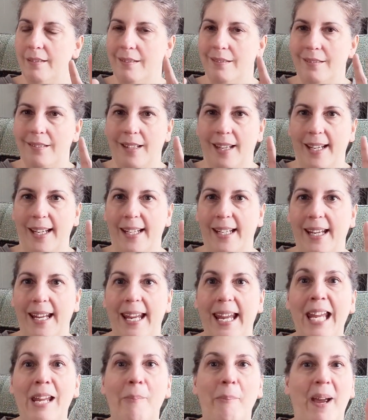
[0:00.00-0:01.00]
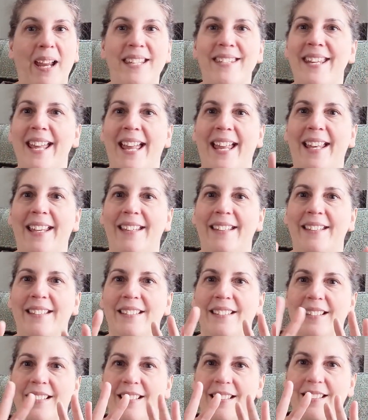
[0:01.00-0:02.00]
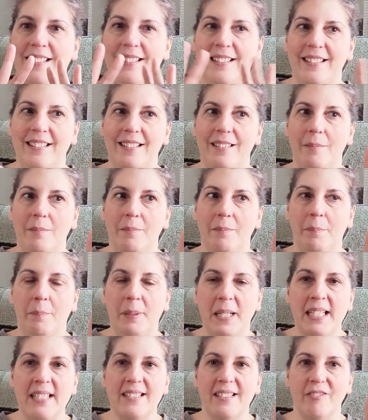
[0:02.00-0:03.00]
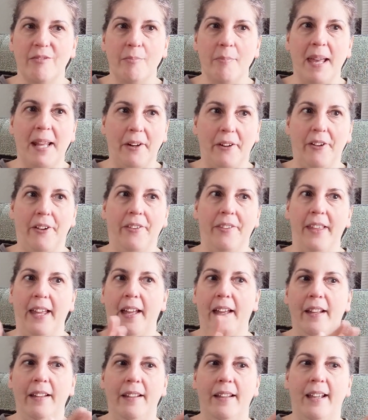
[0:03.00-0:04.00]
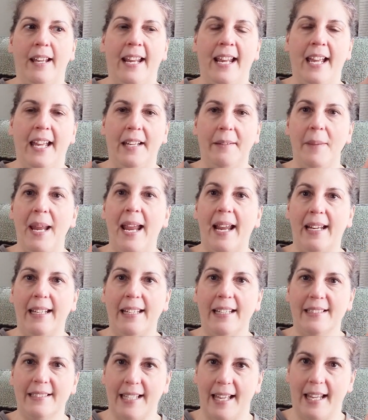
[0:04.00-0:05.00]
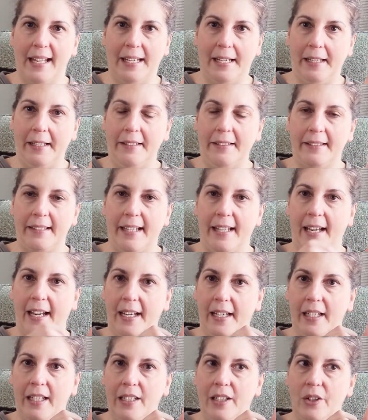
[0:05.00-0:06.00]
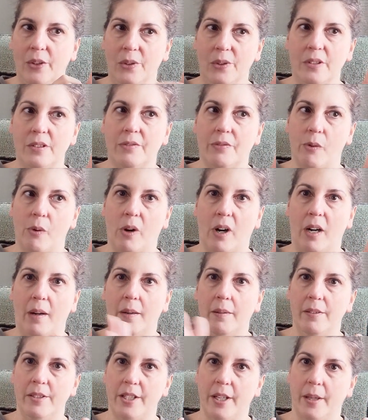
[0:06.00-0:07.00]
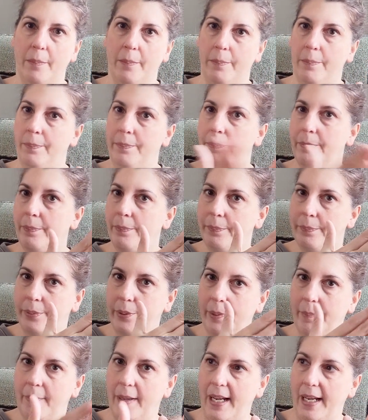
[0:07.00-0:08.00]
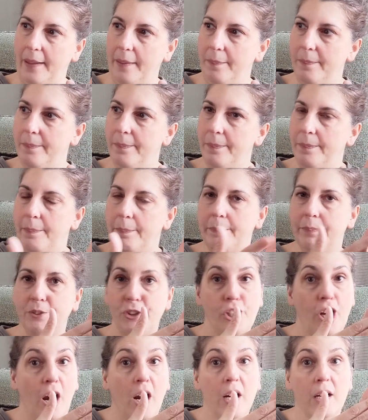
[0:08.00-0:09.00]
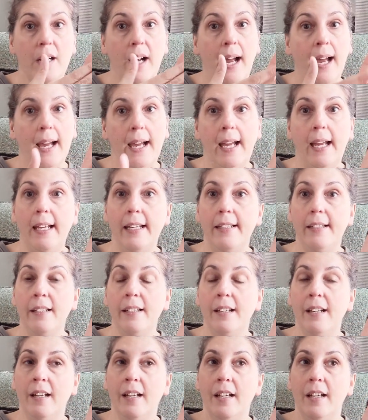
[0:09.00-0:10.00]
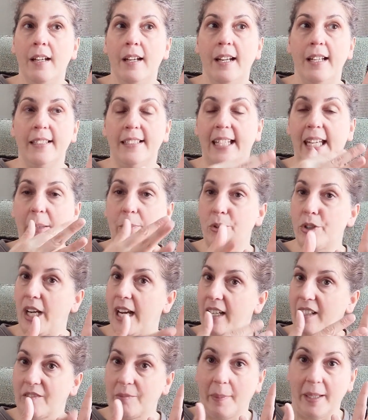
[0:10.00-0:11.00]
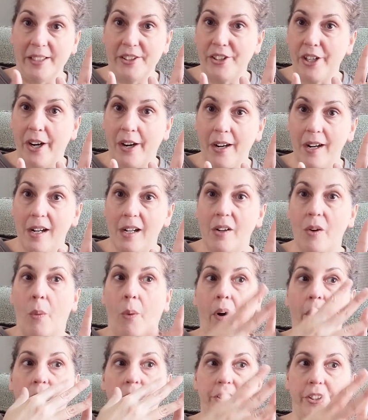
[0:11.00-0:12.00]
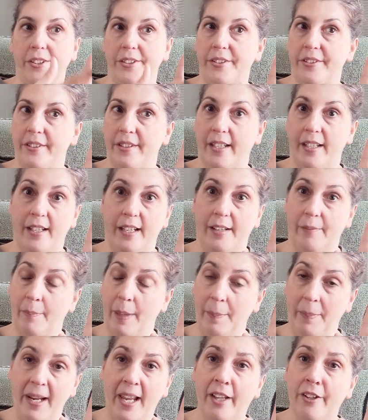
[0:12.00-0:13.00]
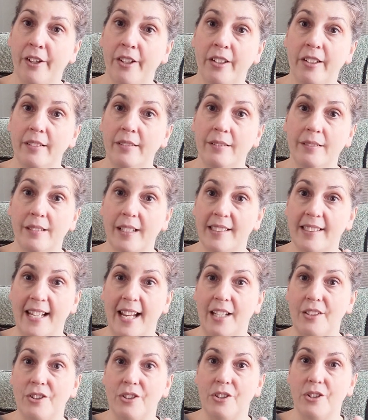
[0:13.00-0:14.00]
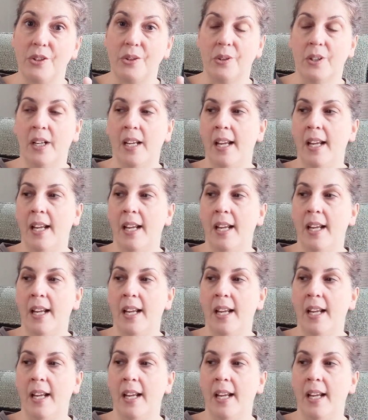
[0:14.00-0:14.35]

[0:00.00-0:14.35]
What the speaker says: like 8x10 piece of metal that had magnets on it that I could use to put my chart on and to keep track of my chart, or just have my pattern attached to.